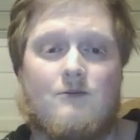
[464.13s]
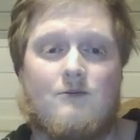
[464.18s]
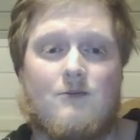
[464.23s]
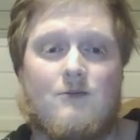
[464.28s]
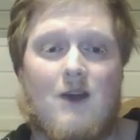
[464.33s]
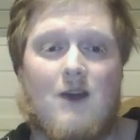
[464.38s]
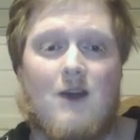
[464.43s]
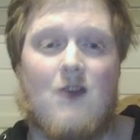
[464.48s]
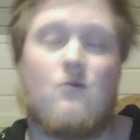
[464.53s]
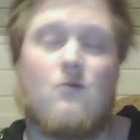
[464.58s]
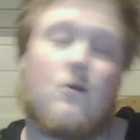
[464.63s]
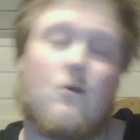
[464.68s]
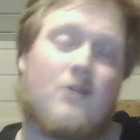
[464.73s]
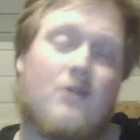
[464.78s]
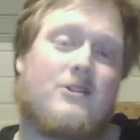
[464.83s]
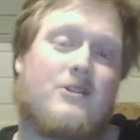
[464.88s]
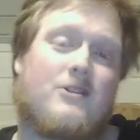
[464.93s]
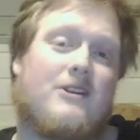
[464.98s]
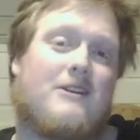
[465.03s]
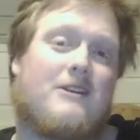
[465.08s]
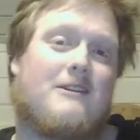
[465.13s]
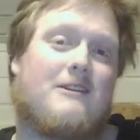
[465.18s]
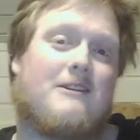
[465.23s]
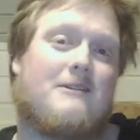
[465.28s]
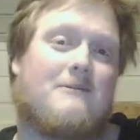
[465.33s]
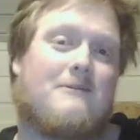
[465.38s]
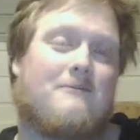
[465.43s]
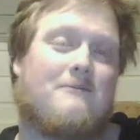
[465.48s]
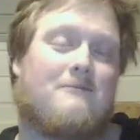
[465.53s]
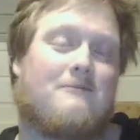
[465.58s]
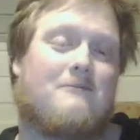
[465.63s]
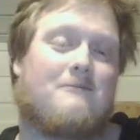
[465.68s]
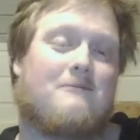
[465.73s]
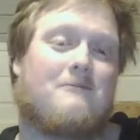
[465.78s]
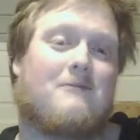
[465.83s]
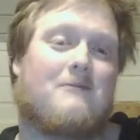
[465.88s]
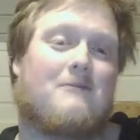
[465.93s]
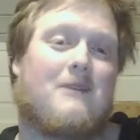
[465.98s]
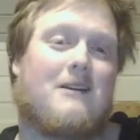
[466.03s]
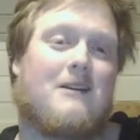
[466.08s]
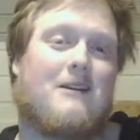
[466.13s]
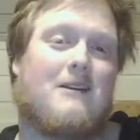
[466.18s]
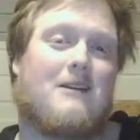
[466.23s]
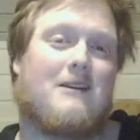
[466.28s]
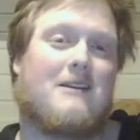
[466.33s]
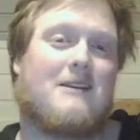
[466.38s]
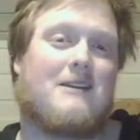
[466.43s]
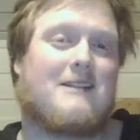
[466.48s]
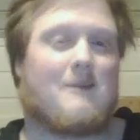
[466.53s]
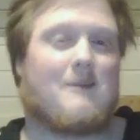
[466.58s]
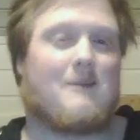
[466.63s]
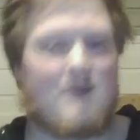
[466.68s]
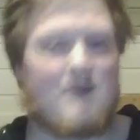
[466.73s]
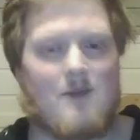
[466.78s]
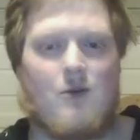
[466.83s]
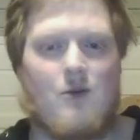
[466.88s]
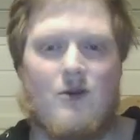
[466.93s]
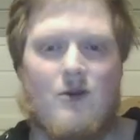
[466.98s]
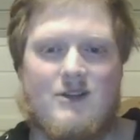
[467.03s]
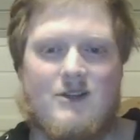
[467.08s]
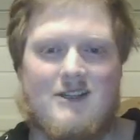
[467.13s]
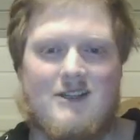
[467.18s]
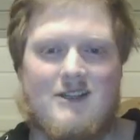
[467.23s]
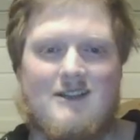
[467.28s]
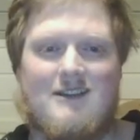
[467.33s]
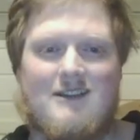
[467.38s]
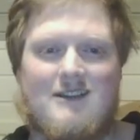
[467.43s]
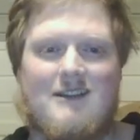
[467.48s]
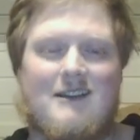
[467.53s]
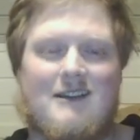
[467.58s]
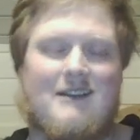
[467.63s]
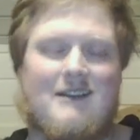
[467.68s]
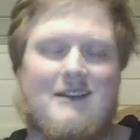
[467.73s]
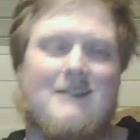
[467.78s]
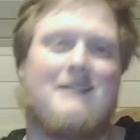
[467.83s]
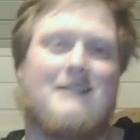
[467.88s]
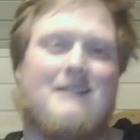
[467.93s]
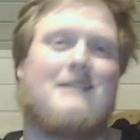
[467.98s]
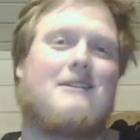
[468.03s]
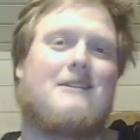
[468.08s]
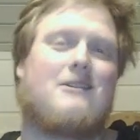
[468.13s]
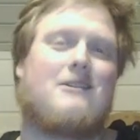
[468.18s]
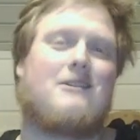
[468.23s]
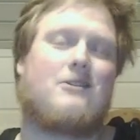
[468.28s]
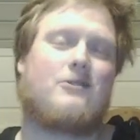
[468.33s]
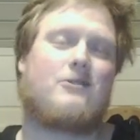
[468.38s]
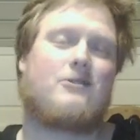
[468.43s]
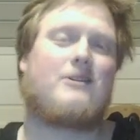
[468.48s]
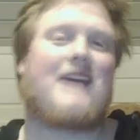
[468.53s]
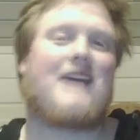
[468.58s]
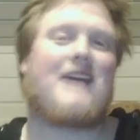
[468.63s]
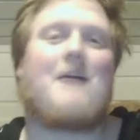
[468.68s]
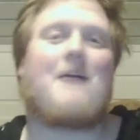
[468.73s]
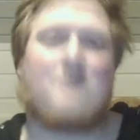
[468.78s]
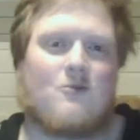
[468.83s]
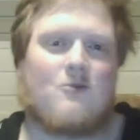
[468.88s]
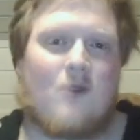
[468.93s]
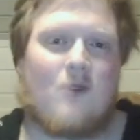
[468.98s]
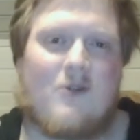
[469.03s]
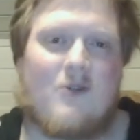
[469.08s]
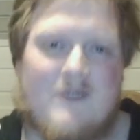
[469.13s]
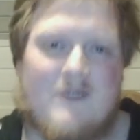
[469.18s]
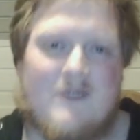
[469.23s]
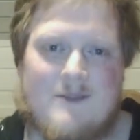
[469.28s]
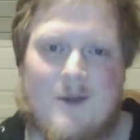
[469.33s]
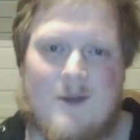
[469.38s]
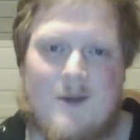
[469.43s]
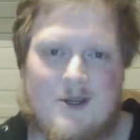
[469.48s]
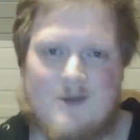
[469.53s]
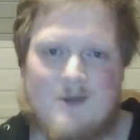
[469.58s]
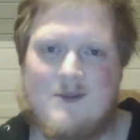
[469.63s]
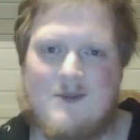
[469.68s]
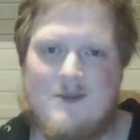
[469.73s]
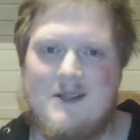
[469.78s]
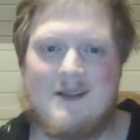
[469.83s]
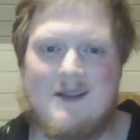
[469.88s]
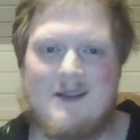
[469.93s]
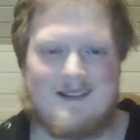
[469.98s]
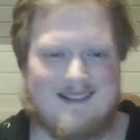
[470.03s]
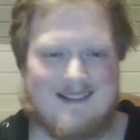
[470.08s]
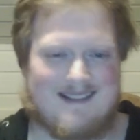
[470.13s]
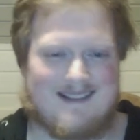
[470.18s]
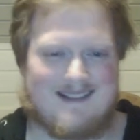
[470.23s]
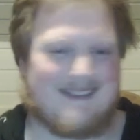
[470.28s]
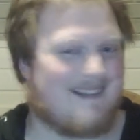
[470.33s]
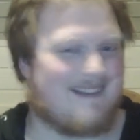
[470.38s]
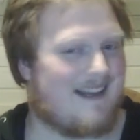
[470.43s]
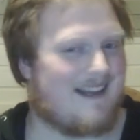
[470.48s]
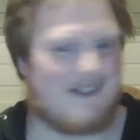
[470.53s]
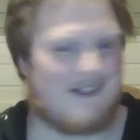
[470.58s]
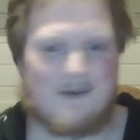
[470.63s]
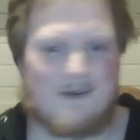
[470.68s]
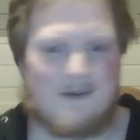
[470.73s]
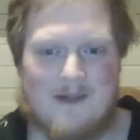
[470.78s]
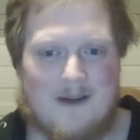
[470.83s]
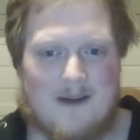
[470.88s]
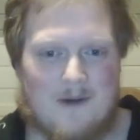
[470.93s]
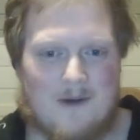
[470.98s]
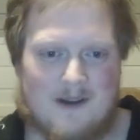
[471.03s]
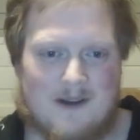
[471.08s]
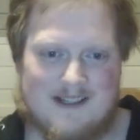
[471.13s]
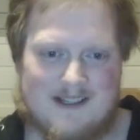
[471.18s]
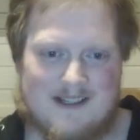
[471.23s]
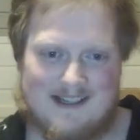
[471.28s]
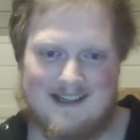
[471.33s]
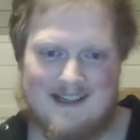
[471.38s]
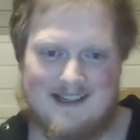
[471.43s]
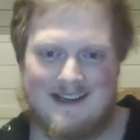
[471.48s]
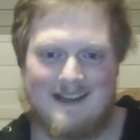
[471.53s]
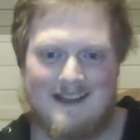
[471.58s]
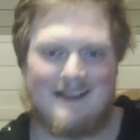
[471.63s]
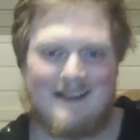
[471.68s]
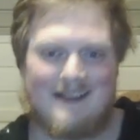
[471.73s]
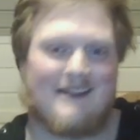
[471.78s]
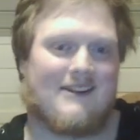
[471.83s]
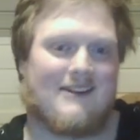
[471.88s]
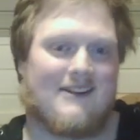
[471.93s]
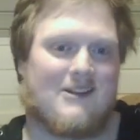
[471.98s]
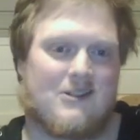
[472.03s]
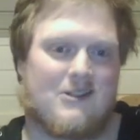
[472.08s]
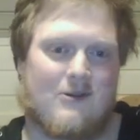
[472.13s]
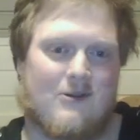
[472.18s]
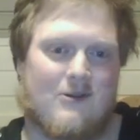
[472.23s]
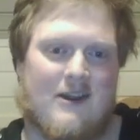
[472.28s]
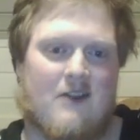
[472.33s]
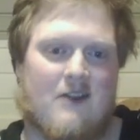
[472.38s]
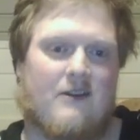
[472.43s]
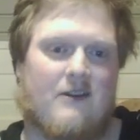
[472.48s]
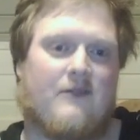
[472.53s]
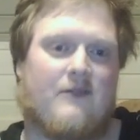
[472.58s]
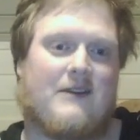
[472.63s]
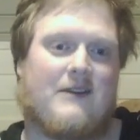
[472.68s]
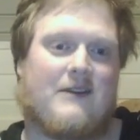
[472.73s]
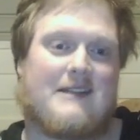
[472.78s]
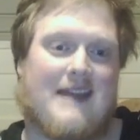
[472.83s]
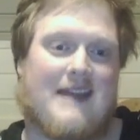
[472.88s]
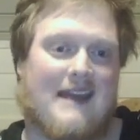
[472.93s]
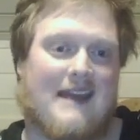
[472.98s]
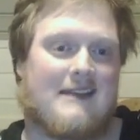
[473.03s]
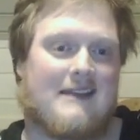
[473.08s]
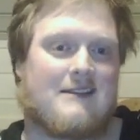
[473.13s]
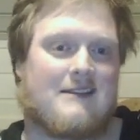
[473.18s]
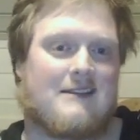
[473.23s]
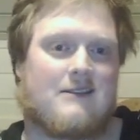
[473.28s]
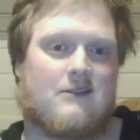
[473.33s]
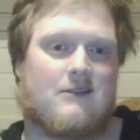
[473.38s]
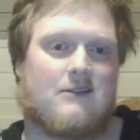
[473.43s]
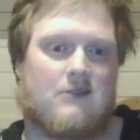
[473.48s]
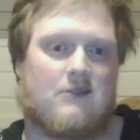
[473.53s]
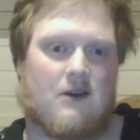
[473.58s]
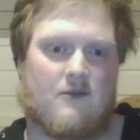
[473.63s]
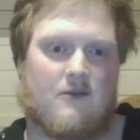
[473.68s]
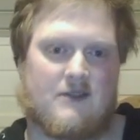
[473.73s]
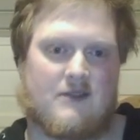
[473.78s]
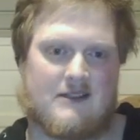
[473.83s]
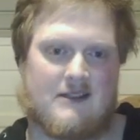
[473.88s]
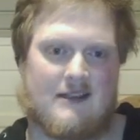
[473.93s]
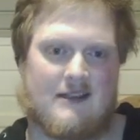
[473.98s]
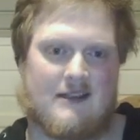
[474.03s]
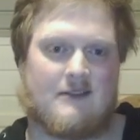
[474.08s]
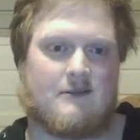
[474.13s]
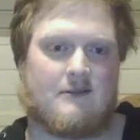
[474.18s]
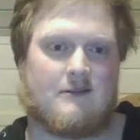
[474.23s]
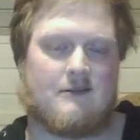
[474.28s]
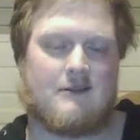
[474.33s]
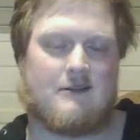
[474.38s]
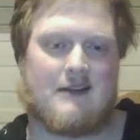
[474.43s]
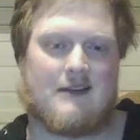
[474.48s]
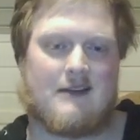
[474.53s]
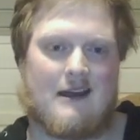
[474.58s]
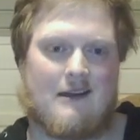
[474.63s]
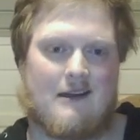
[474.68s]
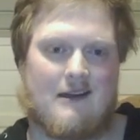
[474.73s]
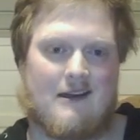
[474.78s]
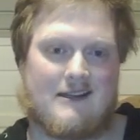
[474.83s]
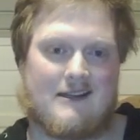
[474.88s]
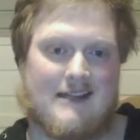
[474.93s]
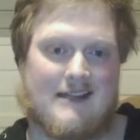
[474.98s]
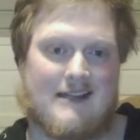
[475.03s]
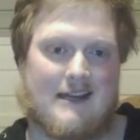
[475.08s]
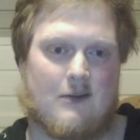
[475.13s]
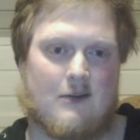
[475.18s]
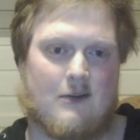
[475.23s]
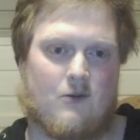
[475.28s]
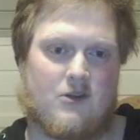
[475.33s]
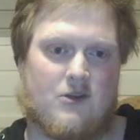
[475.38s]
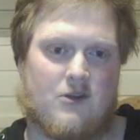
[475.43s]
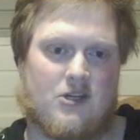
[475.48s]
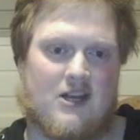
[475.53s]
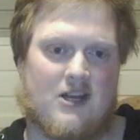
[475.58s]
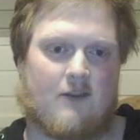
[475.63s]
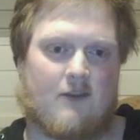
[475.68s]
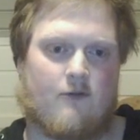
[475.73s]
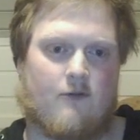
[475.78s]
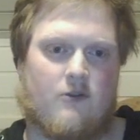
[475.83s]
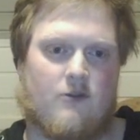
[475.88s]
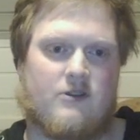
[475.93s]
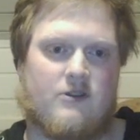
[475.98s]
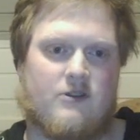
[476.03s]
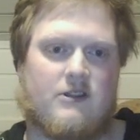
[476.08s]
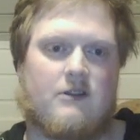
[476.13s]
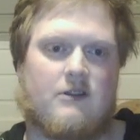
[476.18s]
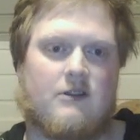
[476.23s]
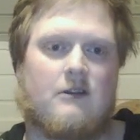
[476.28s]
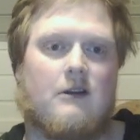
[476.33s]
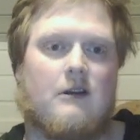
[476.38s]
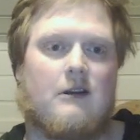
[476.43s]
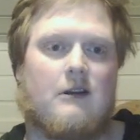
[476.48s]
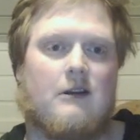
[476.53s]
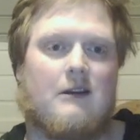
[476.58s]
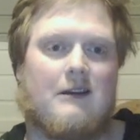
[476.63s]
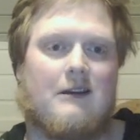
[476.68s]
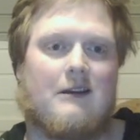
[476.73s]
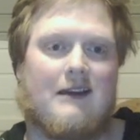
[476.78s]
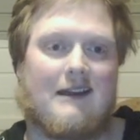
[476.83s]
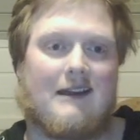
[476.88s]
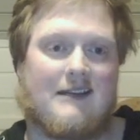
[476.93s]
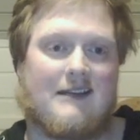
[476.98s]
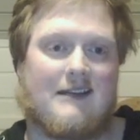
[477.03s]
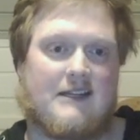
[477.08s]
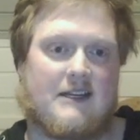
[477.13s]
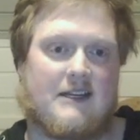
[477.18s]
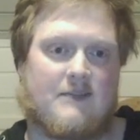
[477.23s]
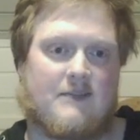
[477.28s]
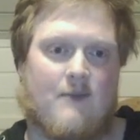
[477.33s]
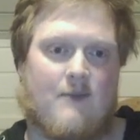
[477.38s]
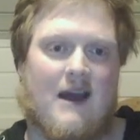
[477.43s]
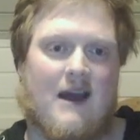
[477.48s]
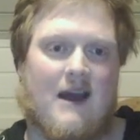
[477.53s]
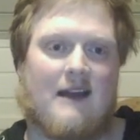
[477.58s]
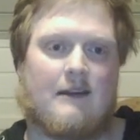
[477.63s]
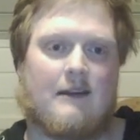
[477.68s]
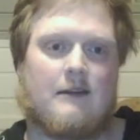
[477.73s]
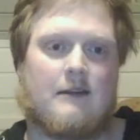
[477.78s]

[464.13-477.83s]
I wanted, simply put, to capture one of his bishops. That's all I wanted. So here, if he takes, obviously, then I take here with check first, and he takes back.